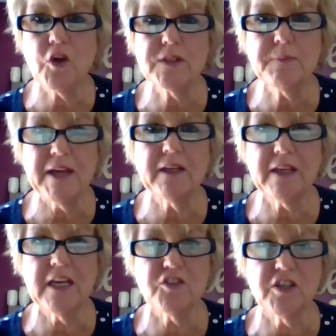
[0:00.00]
those
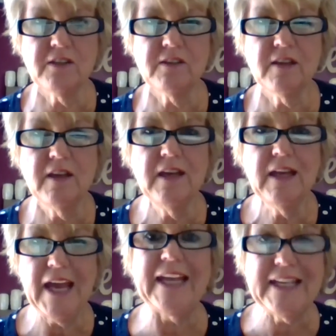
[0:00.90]
medications
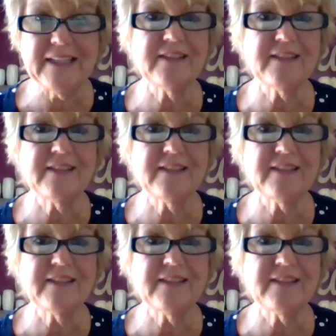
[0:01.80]
and get